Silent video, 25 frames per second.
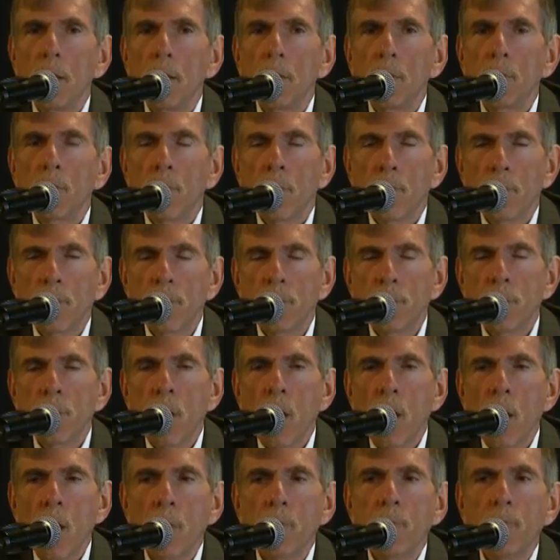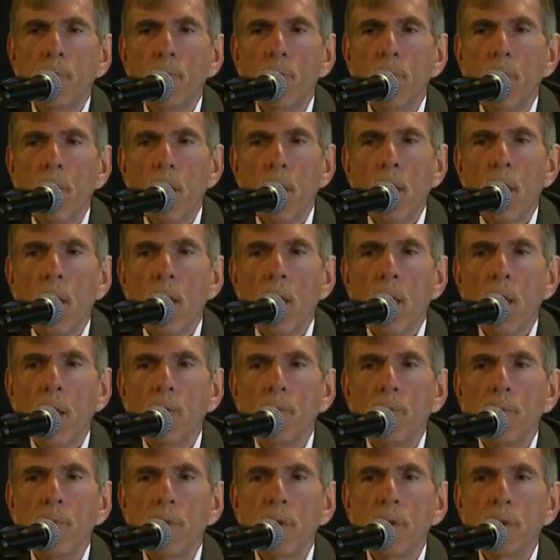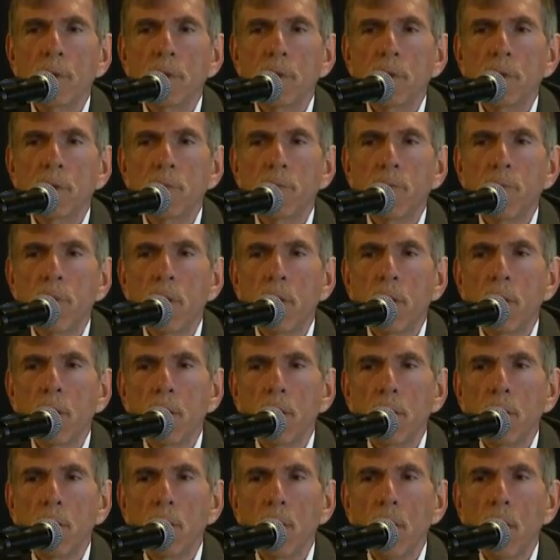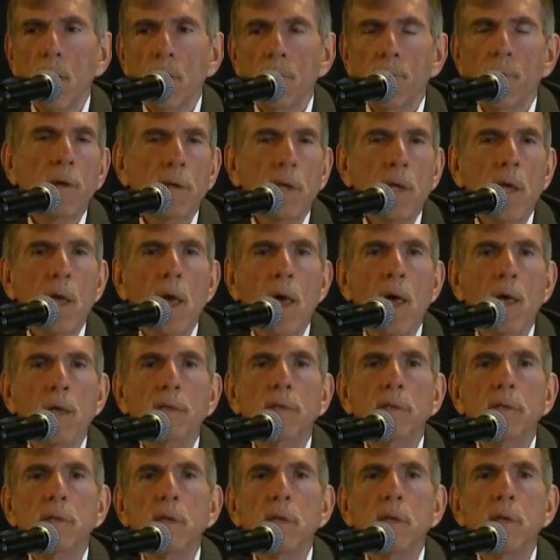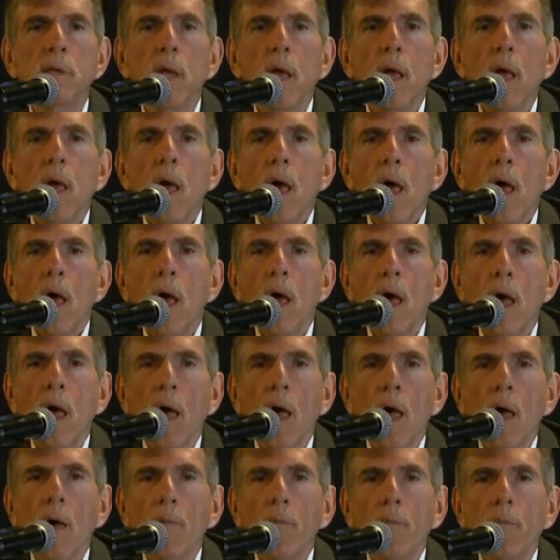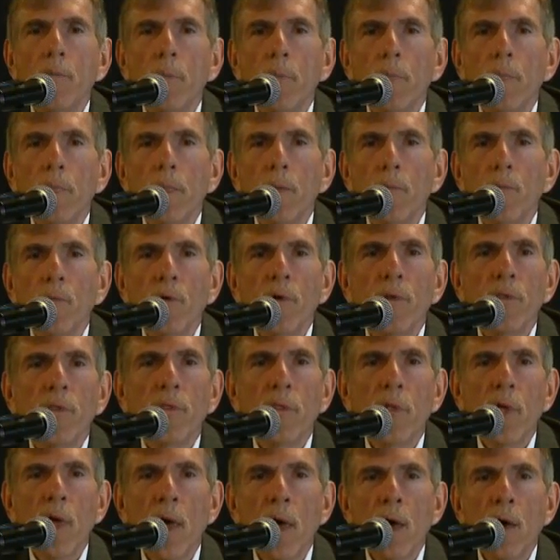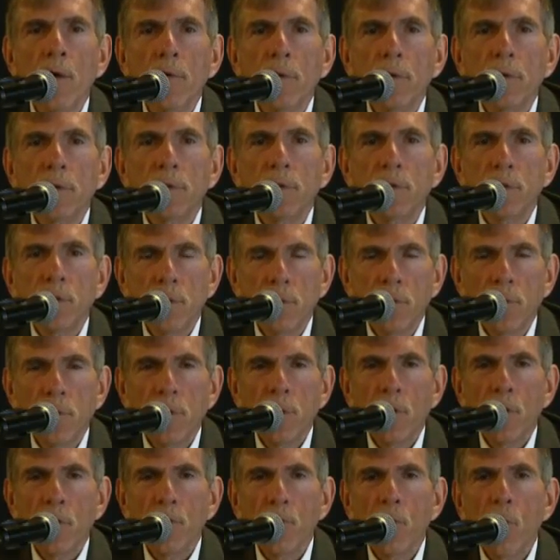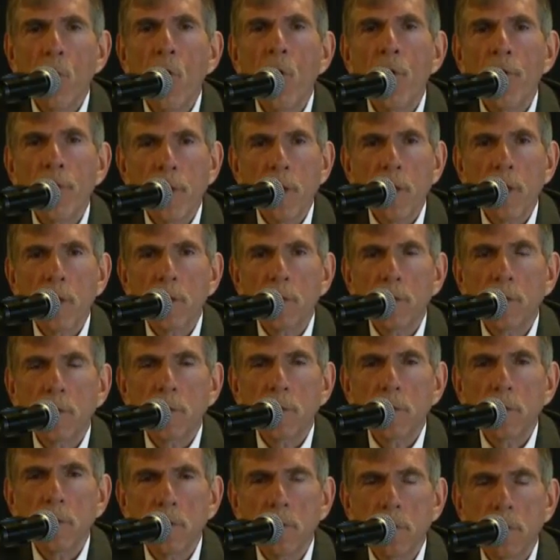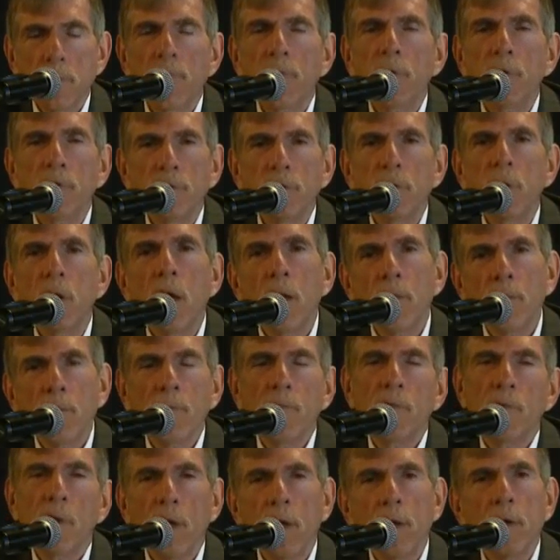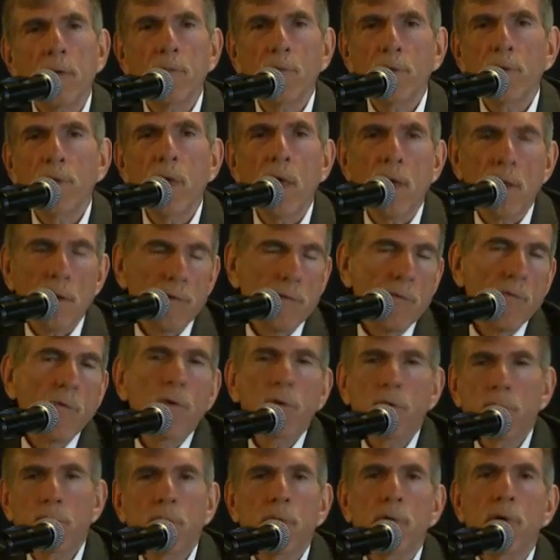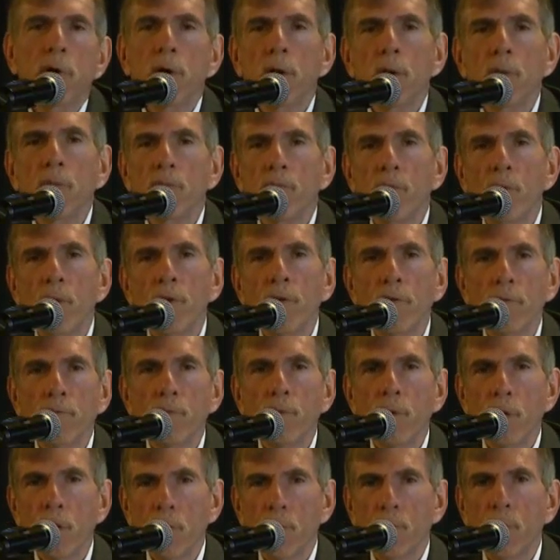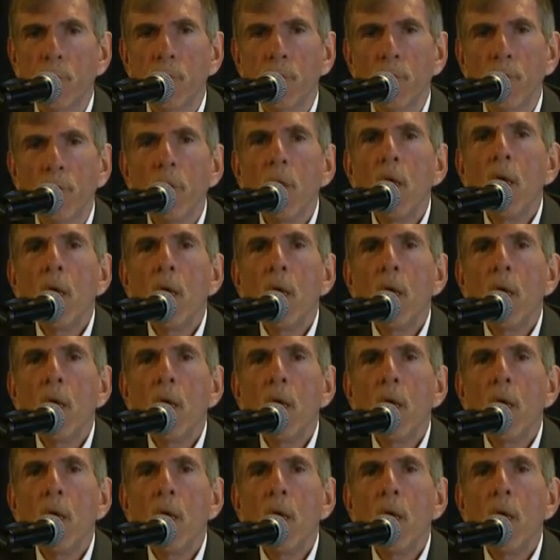workshop. This is being broadcast without a studio audience. It's the first time you've done it without an auditorium full of people,